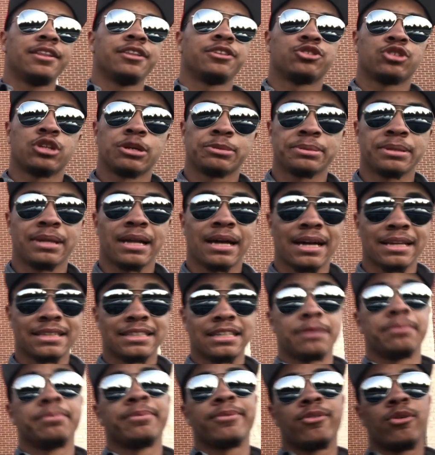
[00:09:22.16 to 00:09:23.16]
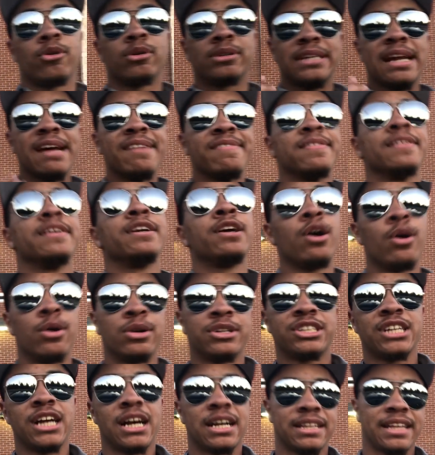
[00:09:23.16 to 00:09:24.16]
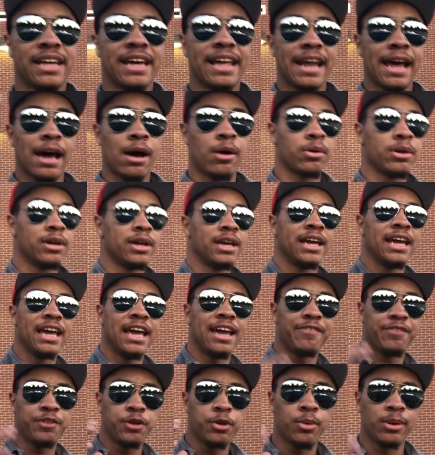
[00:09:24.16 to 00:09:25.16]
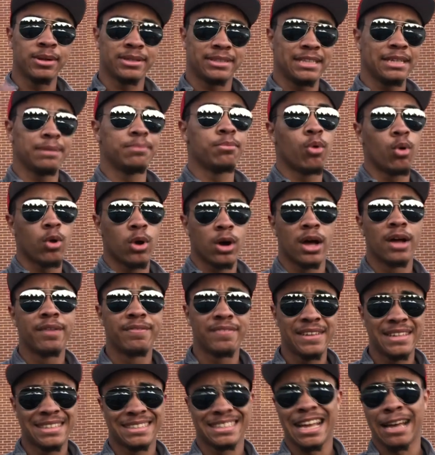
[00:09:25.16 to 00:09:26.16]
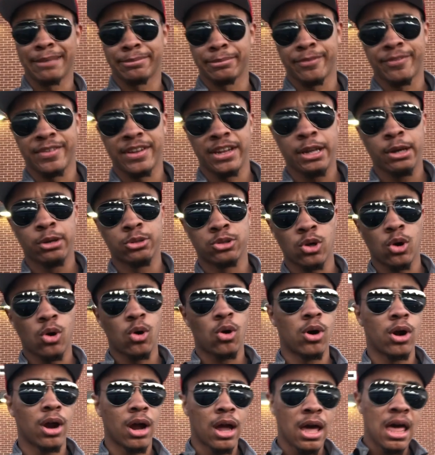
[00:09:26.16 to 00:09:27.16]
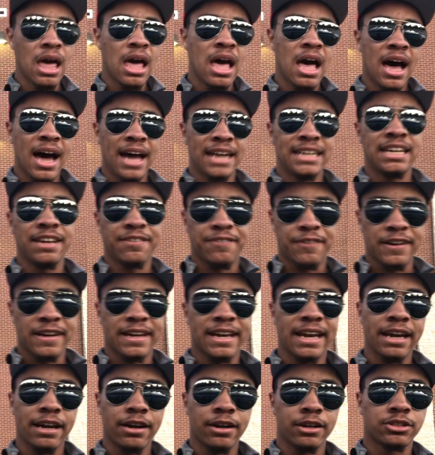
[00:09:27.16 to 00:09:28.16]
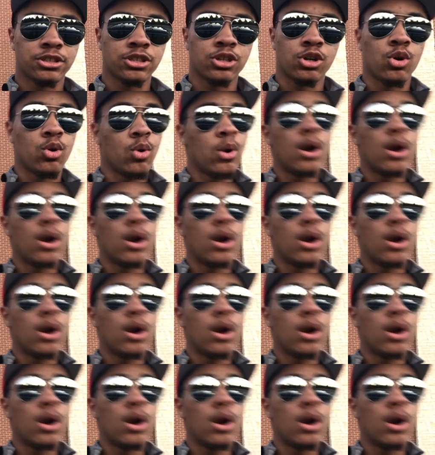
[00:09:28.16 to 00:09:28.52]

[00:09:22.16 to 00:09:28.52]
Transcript: in the description like I said before. Definitely go and check that out. If you want to see more of these types of videos or a different character,